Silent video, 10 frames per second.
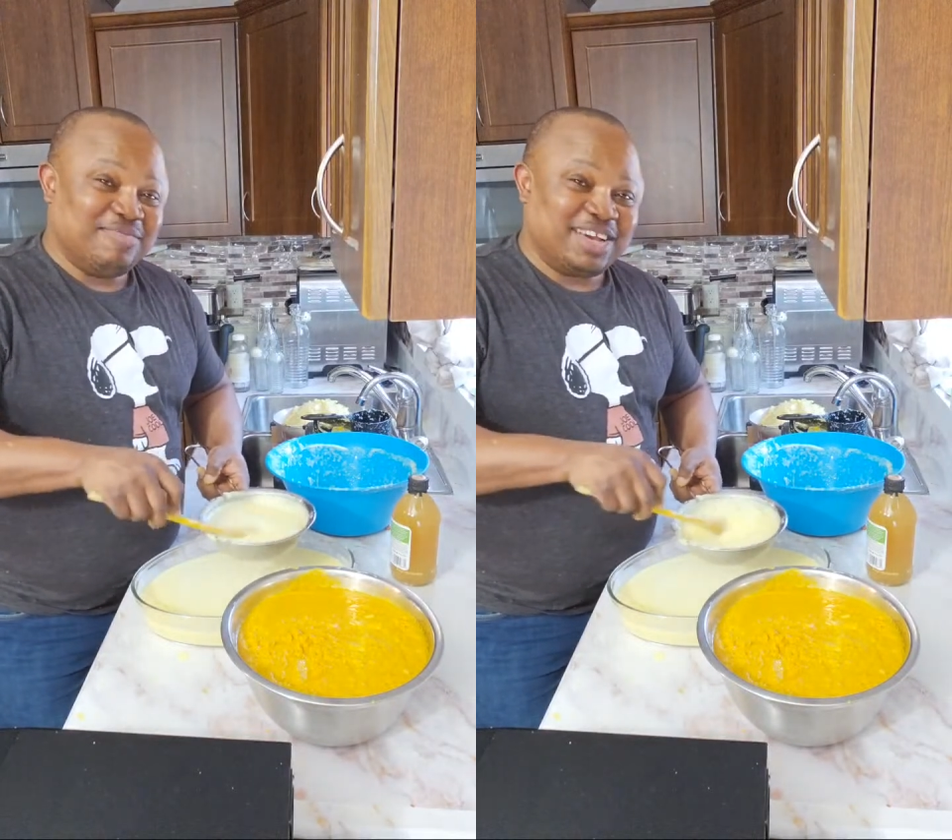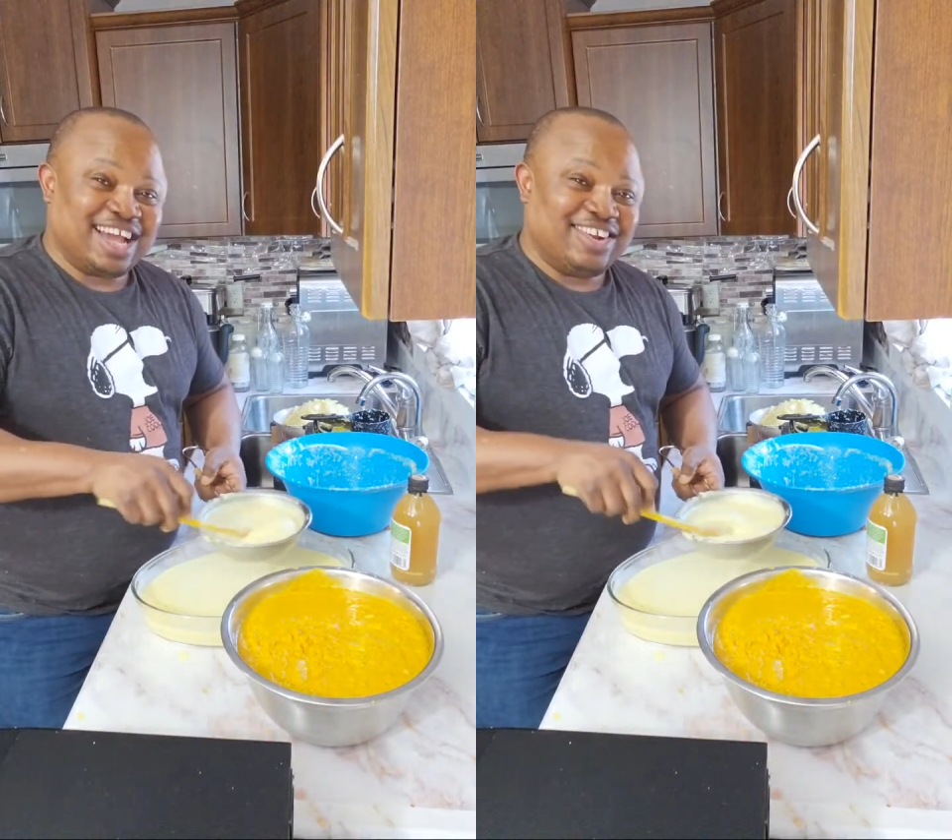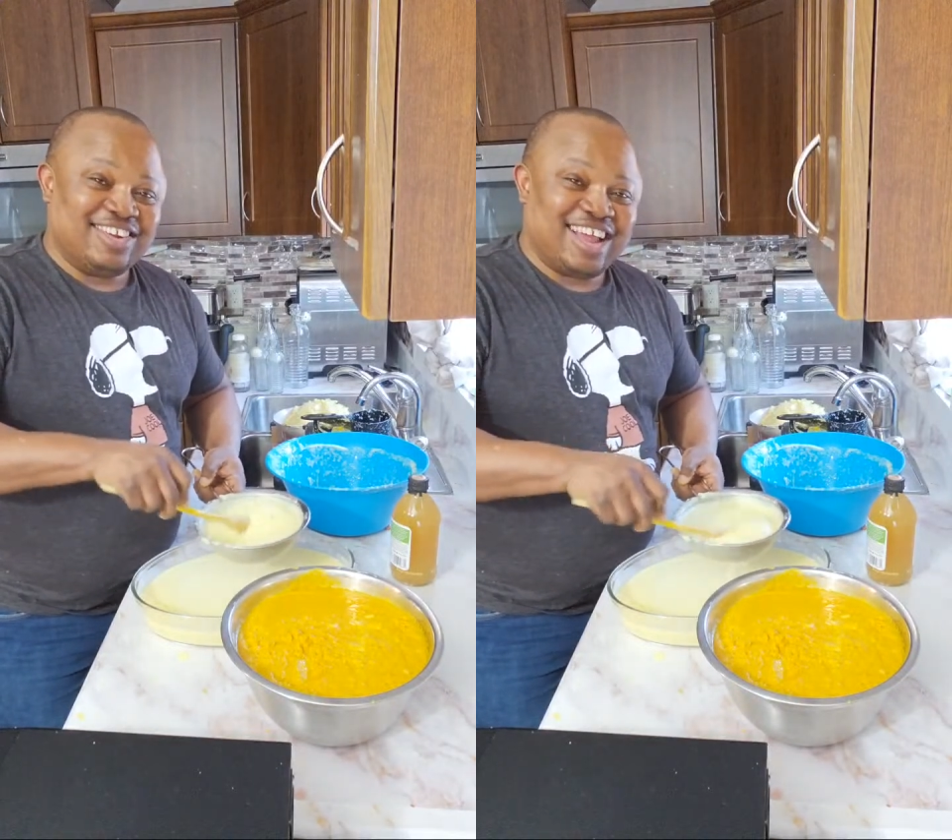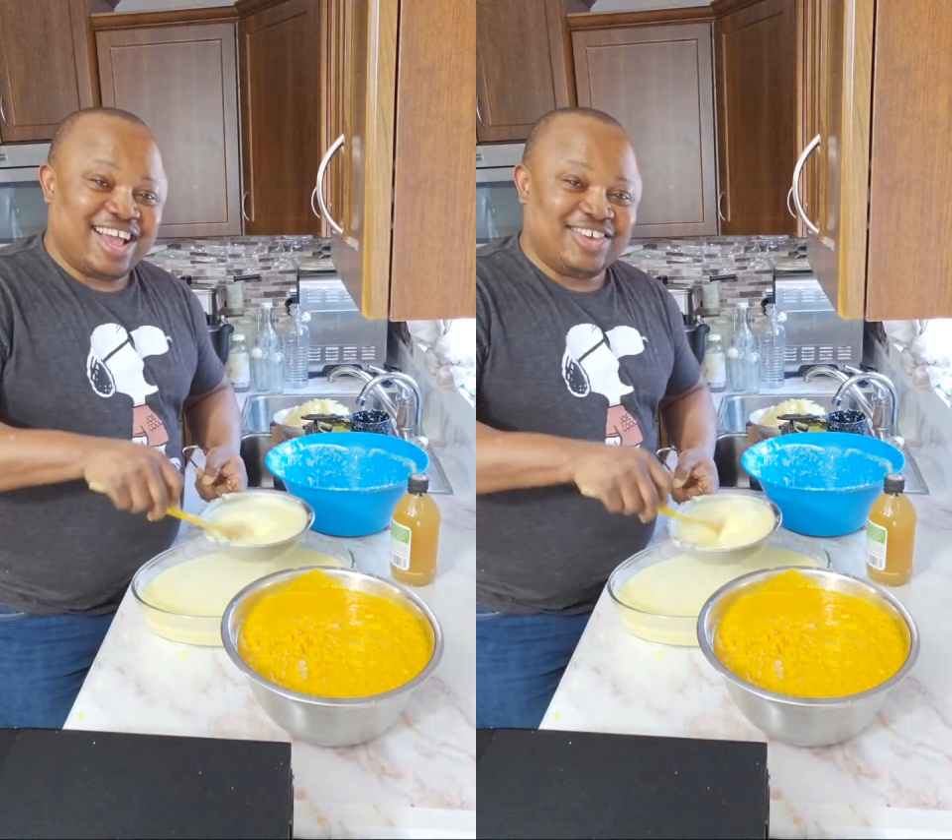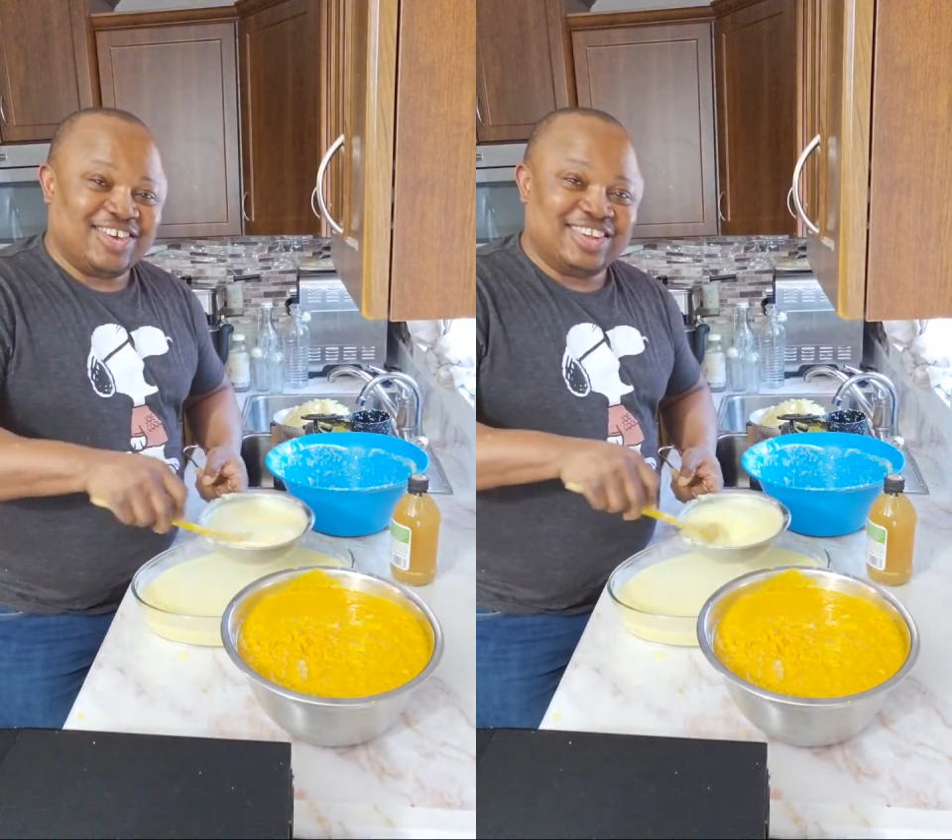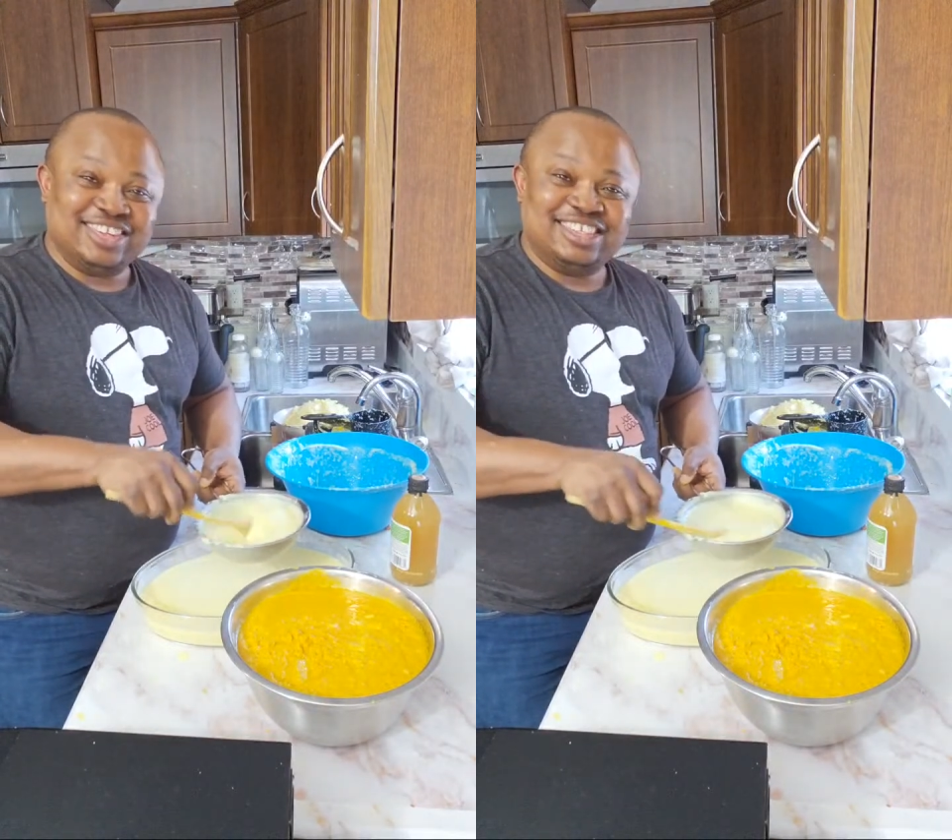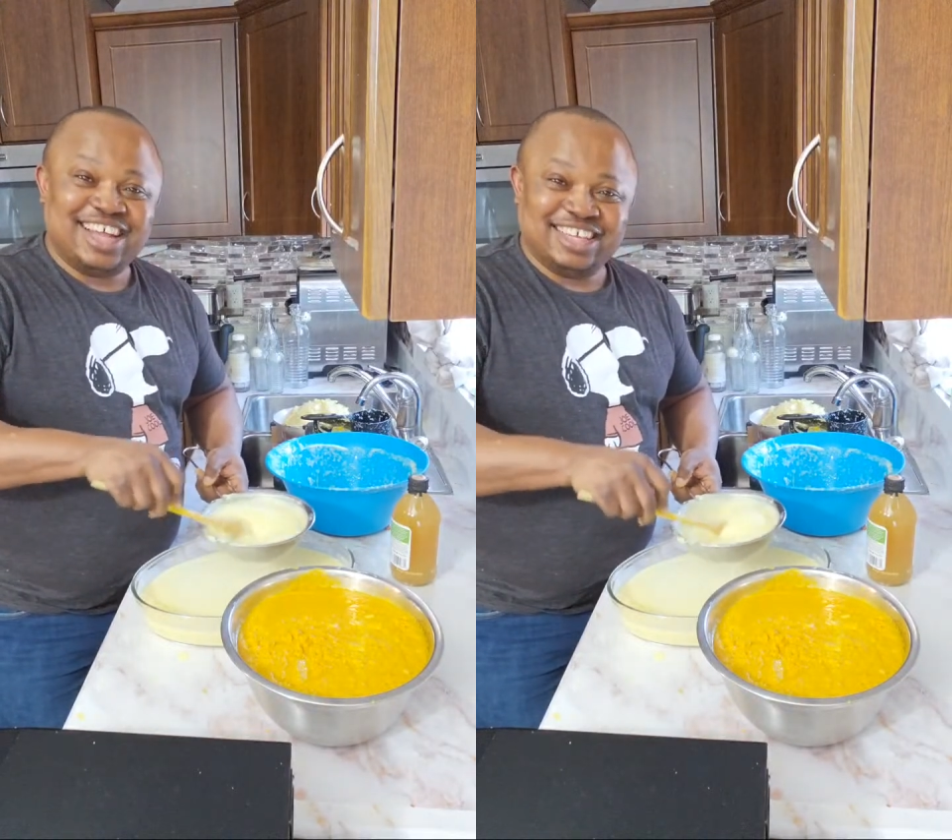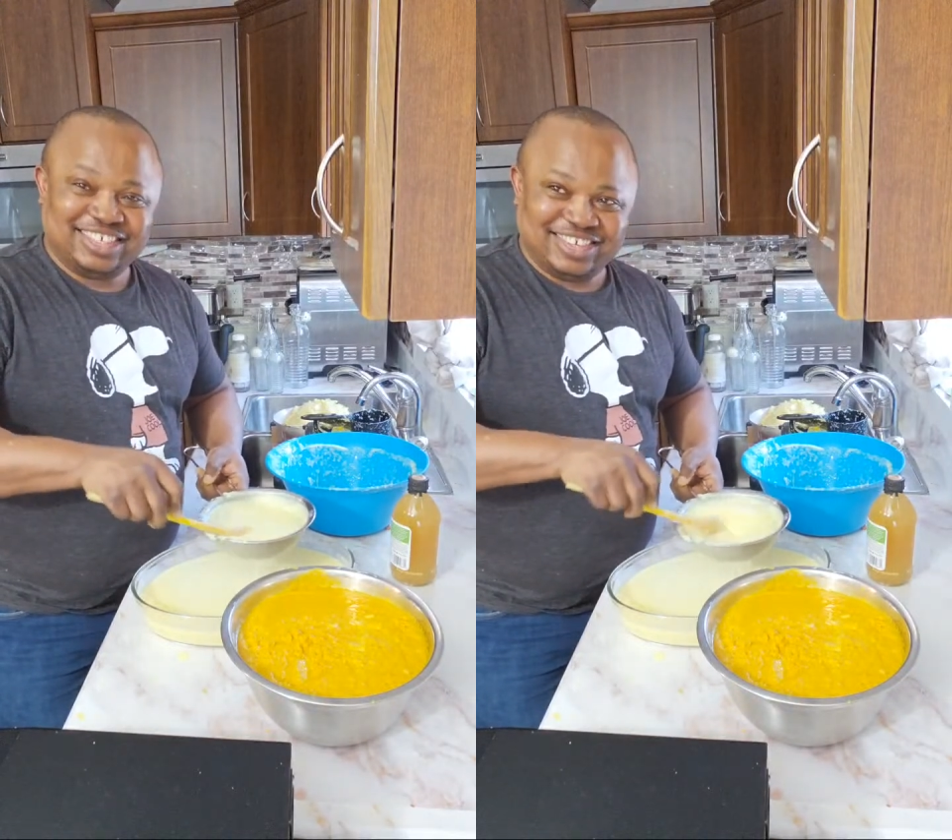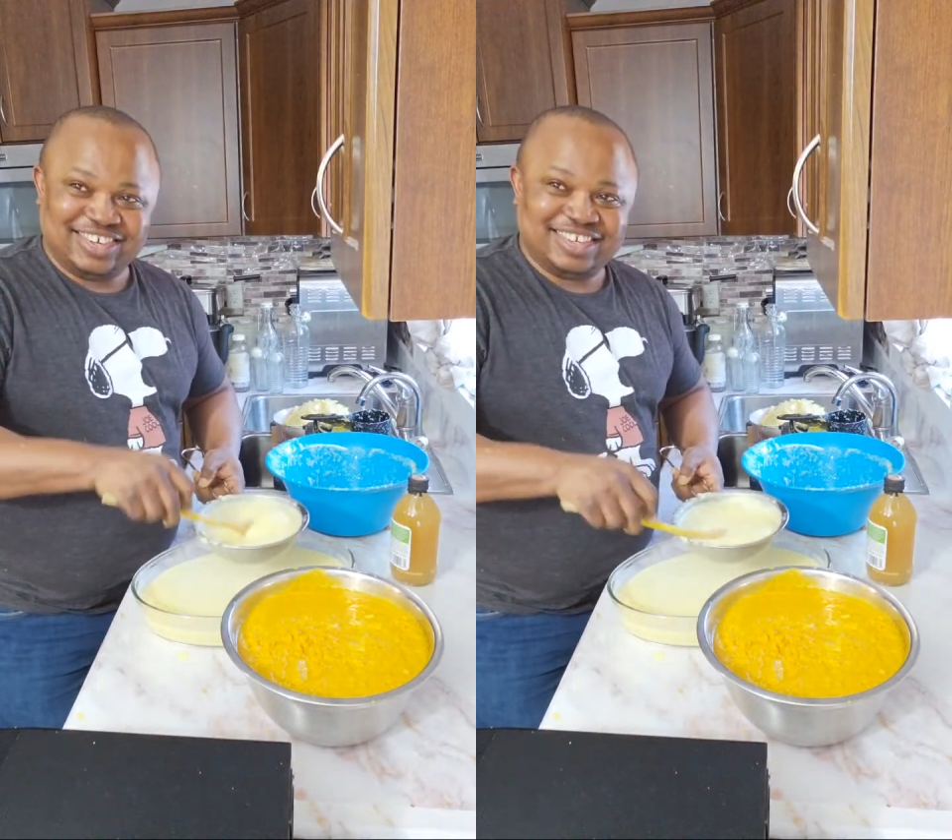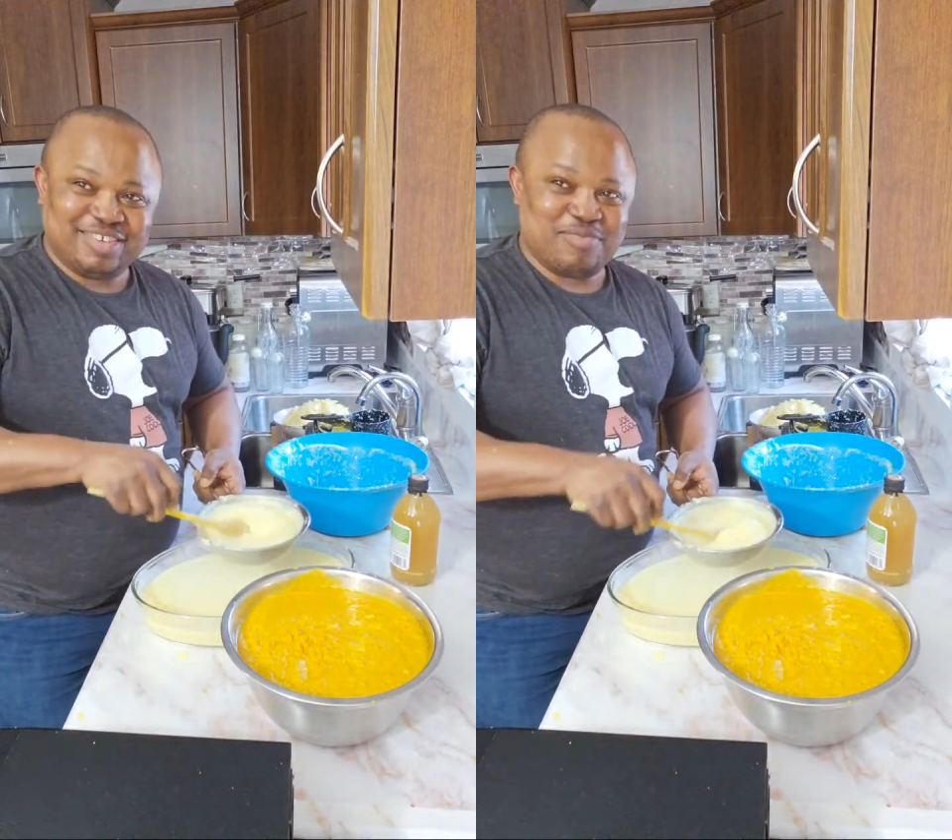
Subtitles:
Make I not lie you, it doesn't taste good,